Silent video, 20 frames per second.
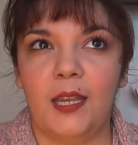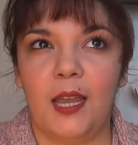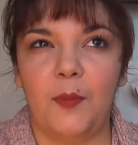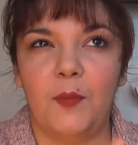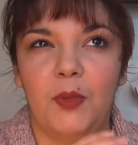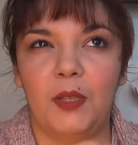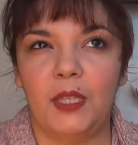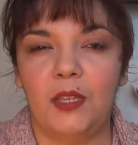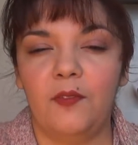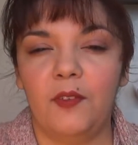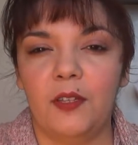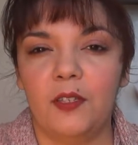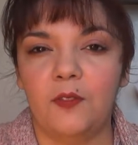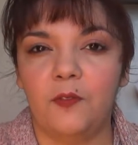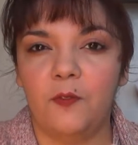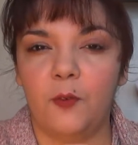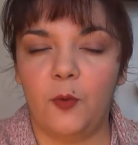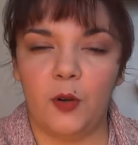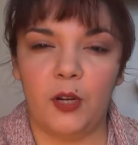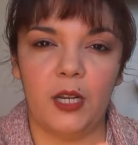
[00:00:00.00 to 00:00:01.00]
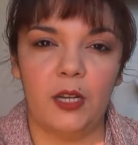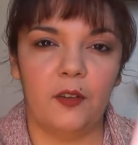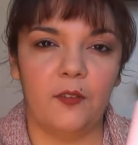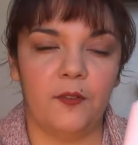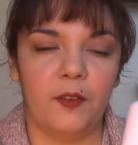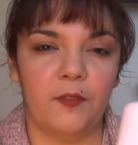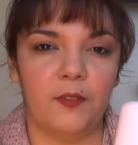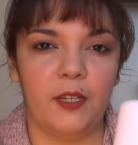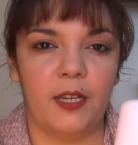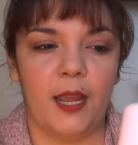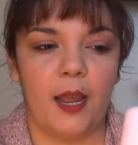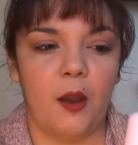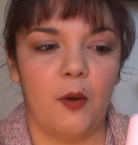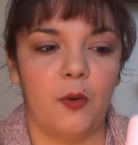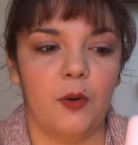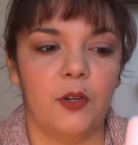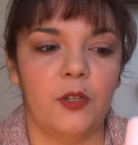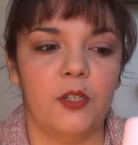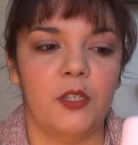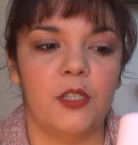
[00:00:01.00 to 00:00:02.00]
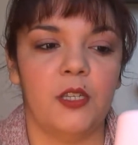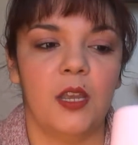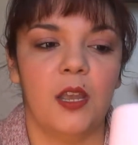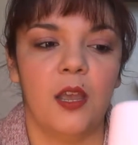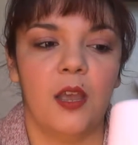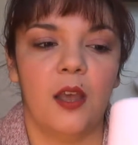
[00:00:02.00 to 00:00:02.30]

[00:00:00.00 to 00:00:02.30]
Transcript: I believe it's 40 to 50 hours